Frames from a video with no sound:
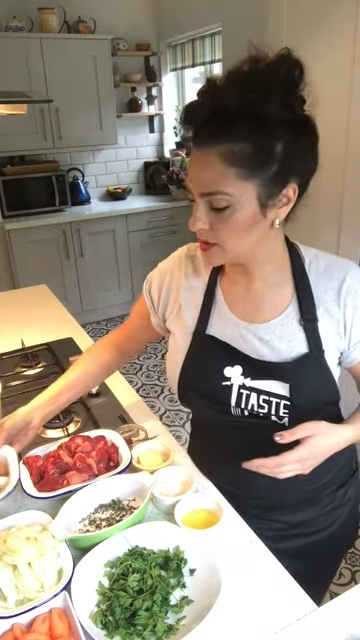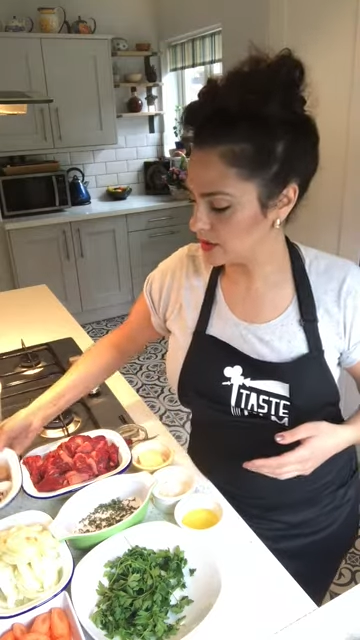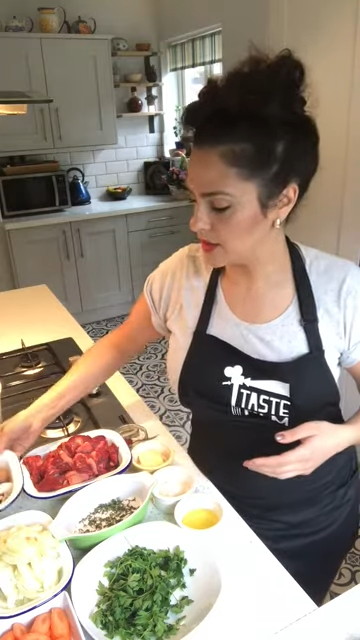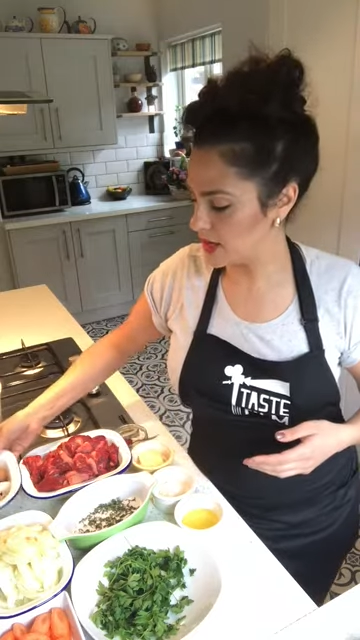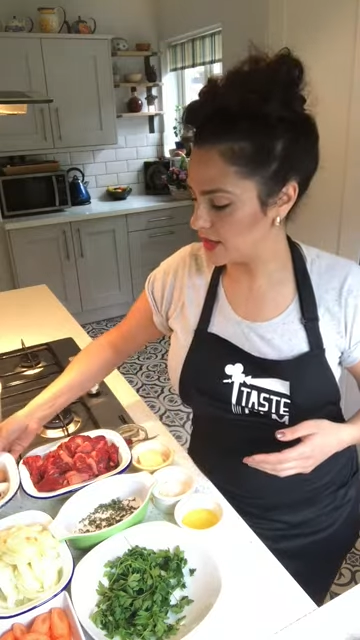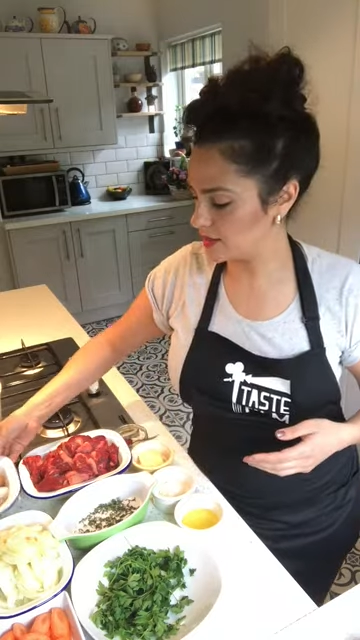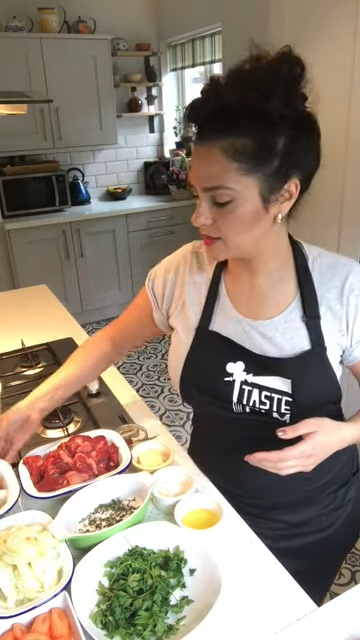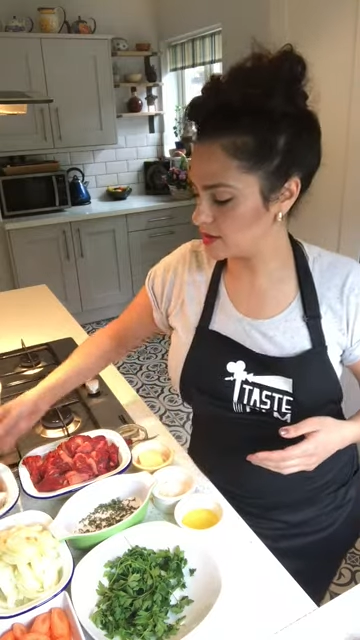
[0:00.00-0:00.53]

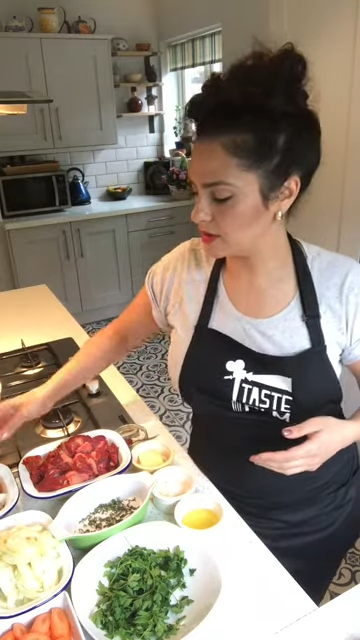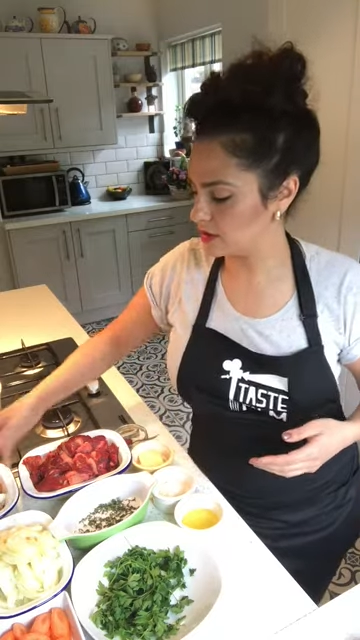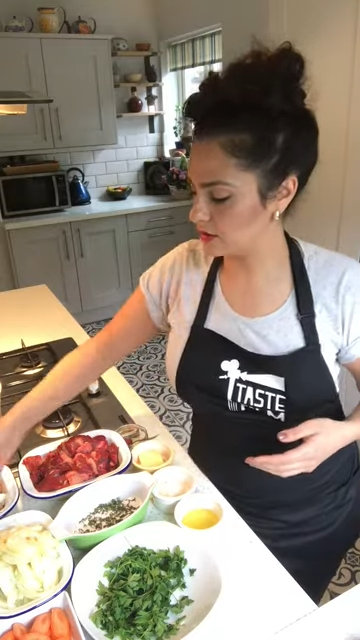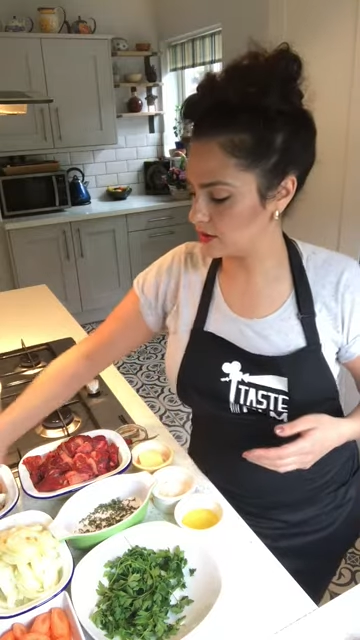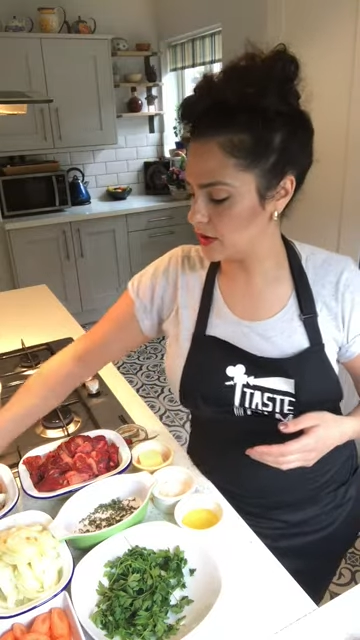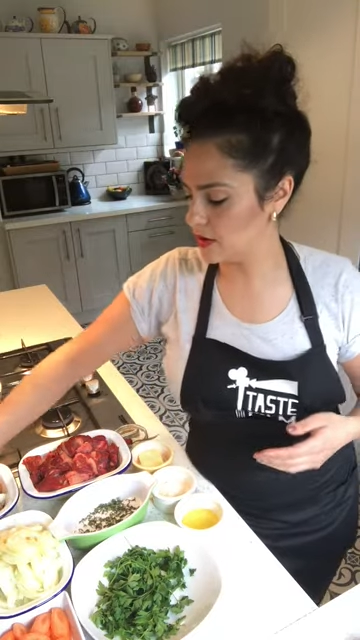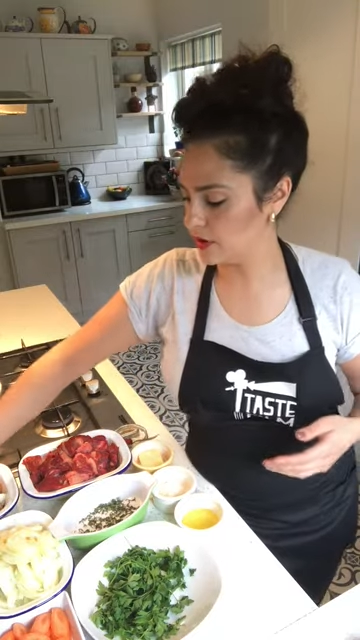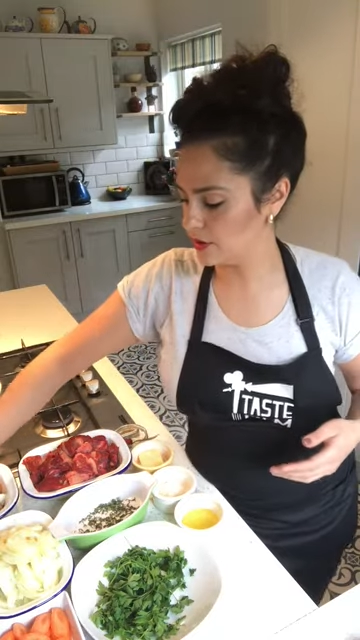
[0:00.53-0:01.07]

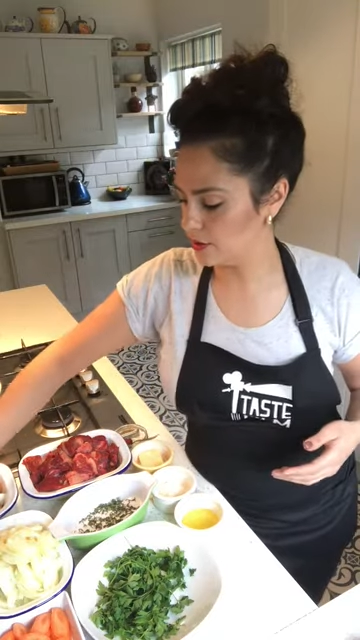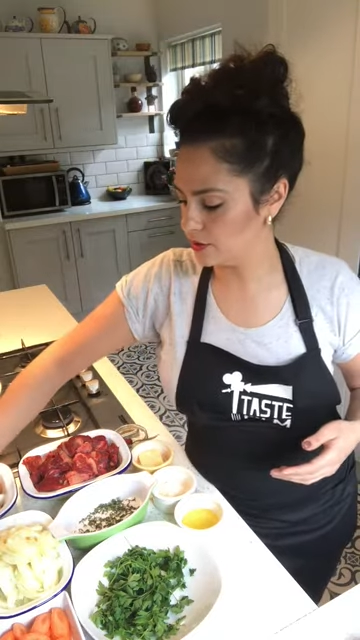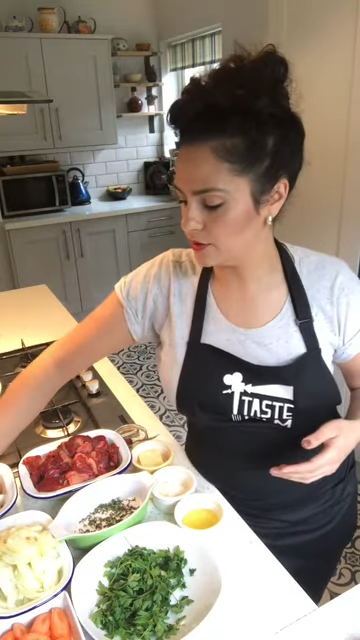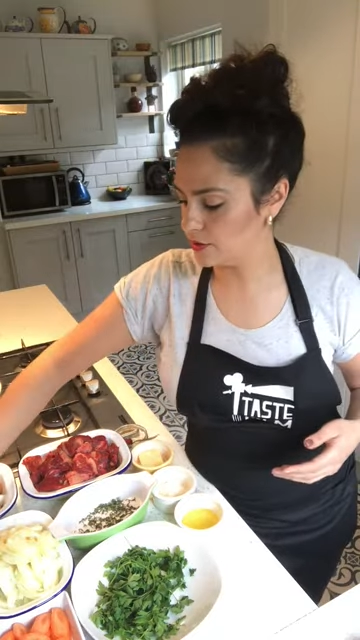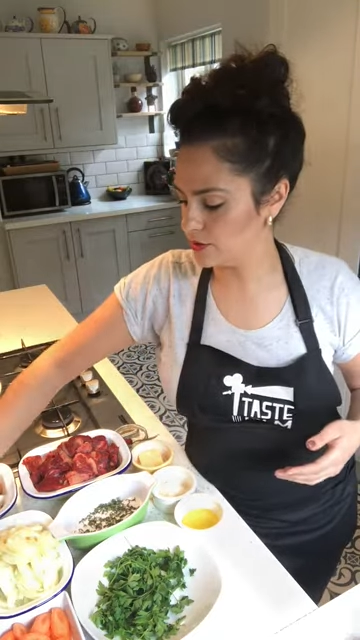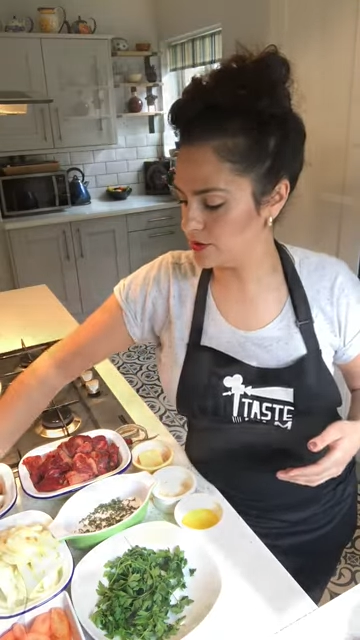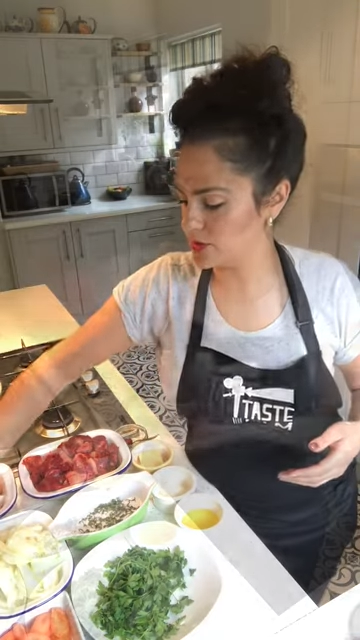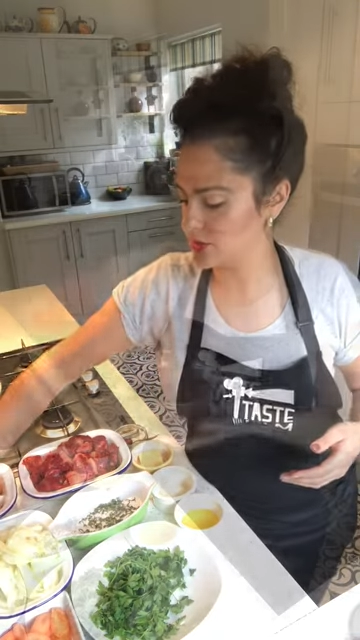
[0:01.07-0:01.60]

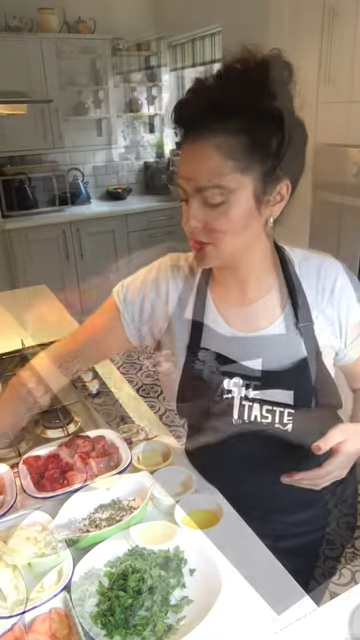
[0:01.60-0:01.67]
that's those.